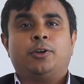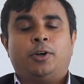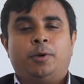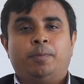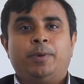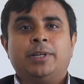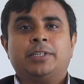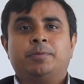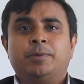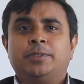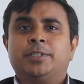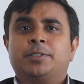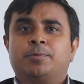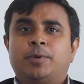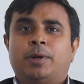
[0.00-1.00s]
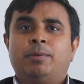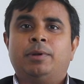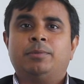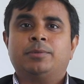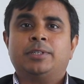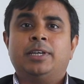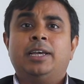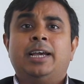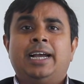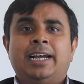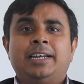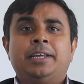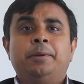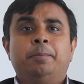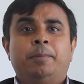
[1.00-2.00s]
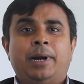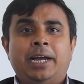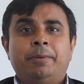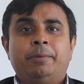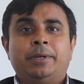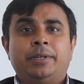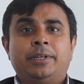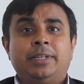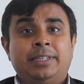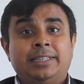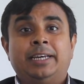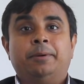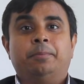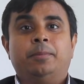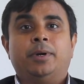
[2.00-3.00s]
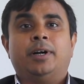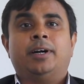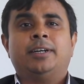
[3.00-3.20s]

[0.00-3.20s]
complex business problems and imbibe in them